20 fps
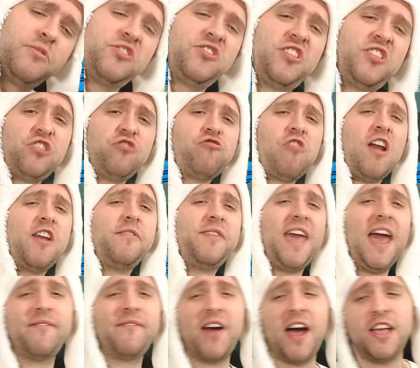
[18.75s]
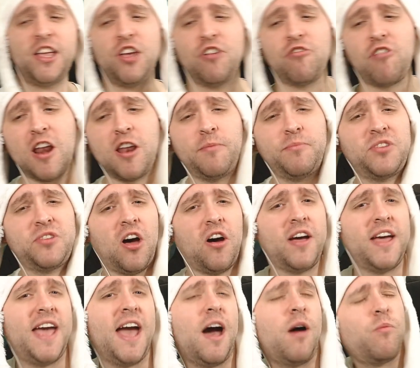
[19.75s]
This is RandemGamor, you randoms are
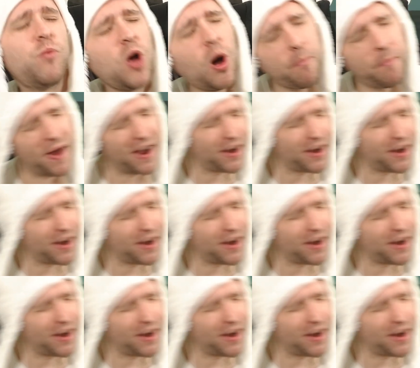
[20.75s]
here, and we are back